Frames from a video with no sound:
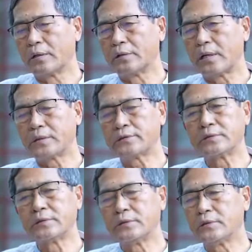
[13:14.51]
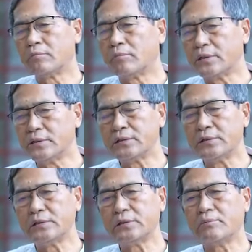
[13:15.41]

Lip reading: that the money,